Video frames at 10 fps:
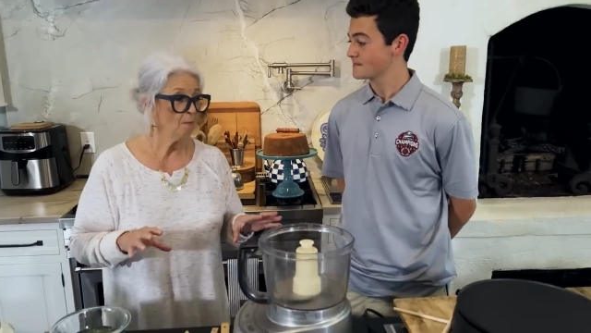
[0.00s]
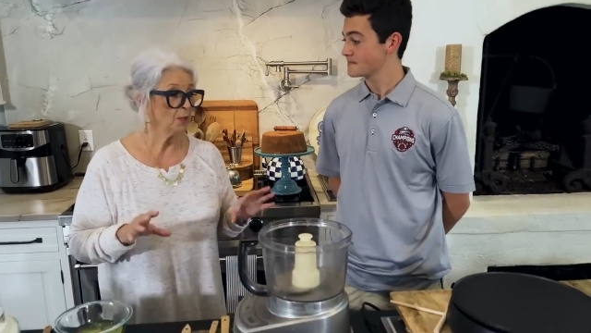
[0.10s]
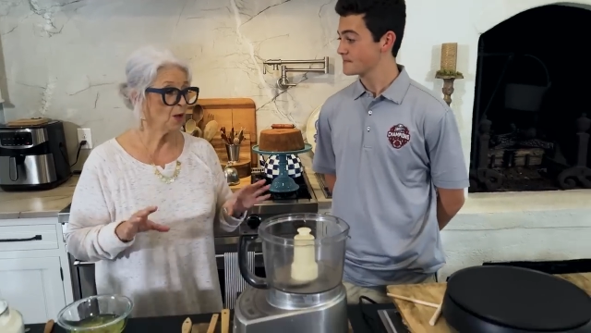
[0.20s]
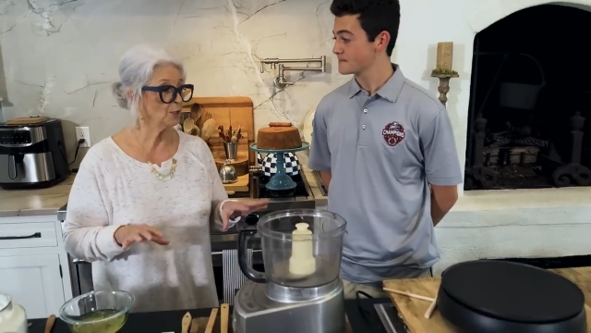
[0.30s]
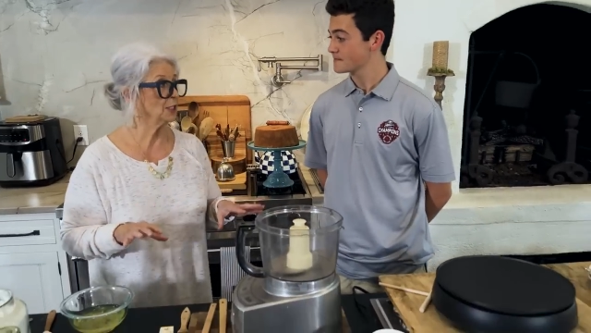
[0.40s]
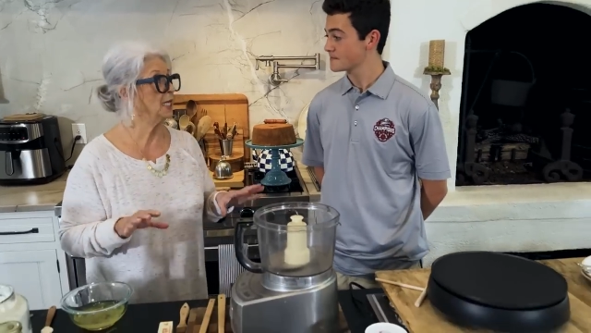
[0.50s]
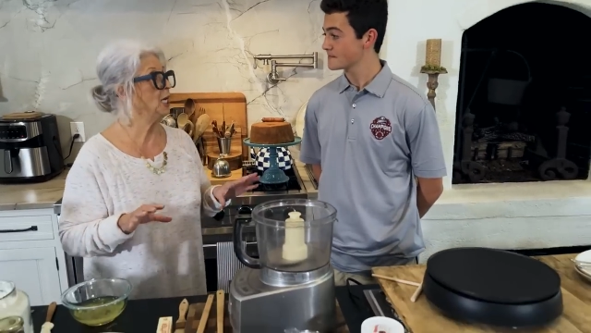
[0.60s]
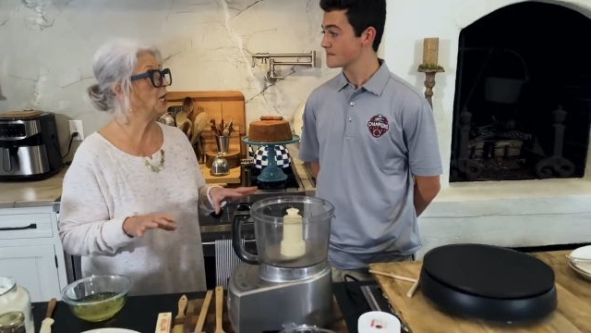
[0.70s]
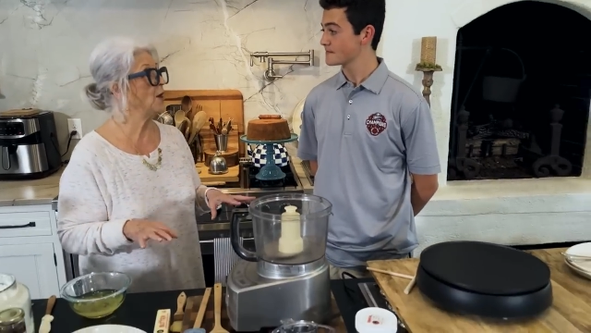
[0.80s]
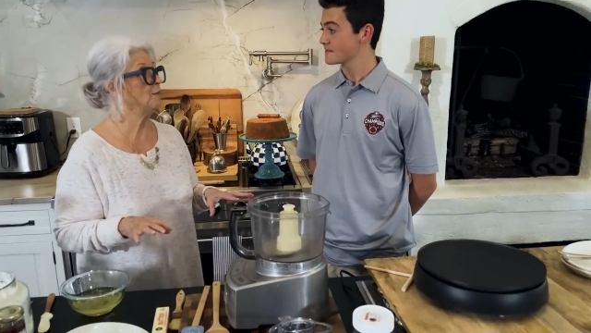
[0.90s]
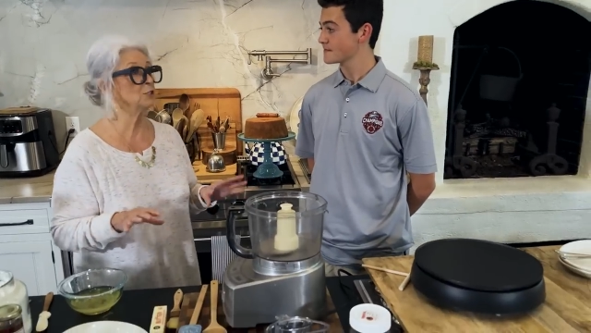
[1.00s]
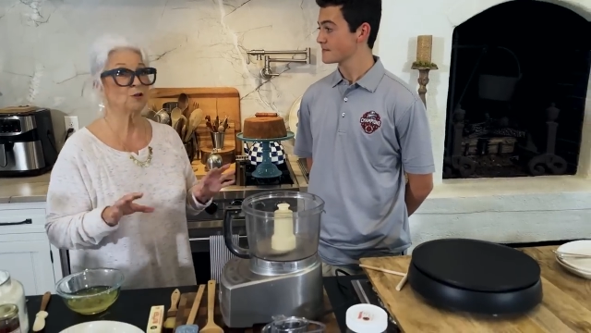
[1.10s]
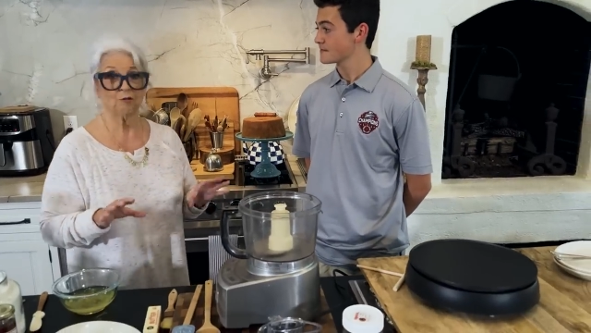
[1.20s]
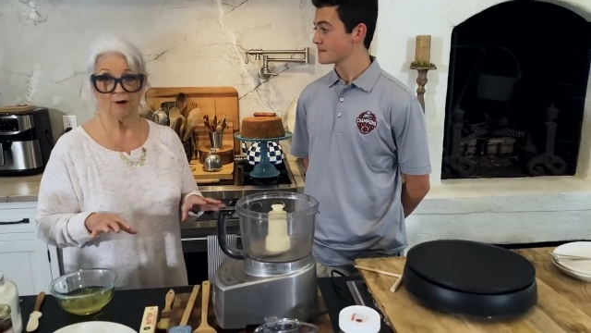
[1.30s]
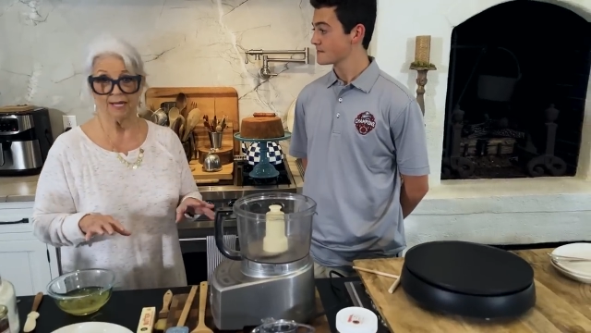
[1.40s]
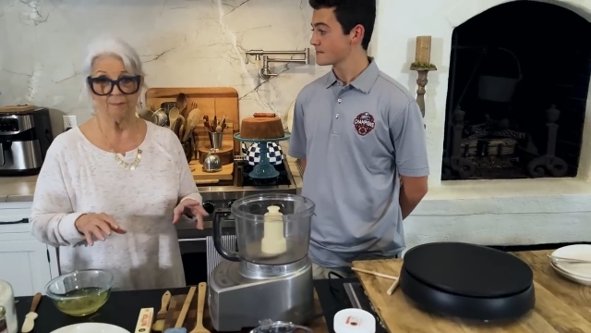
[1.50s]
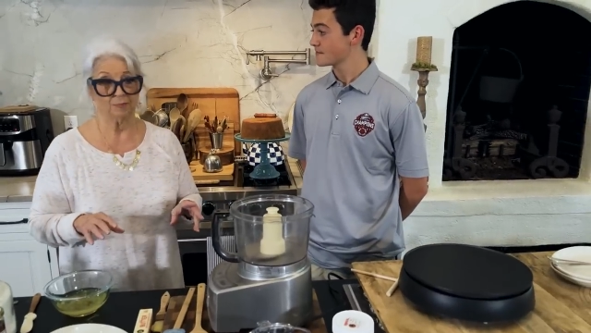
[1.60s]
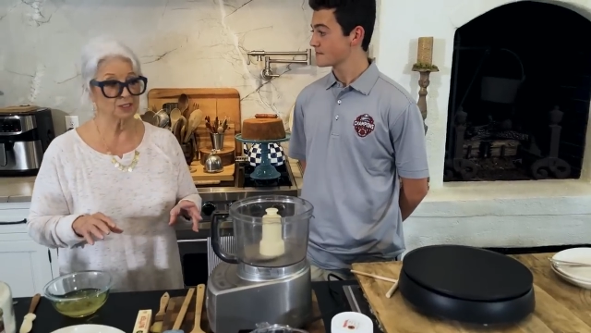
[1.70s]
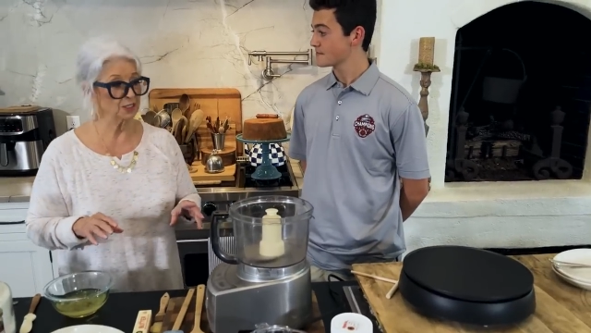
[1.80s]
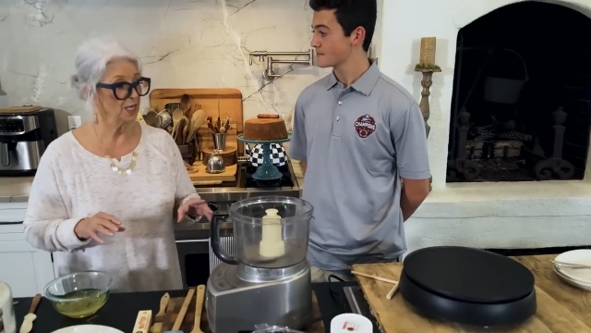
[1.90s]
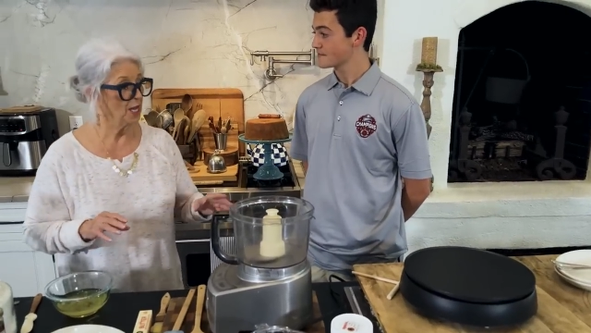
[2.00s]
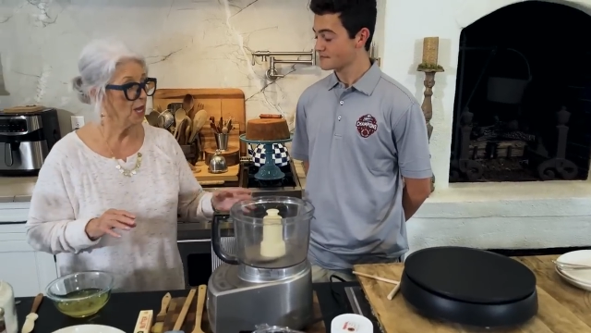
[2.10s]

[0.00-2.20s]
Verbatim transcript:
Speaker 1: because he loves crepes.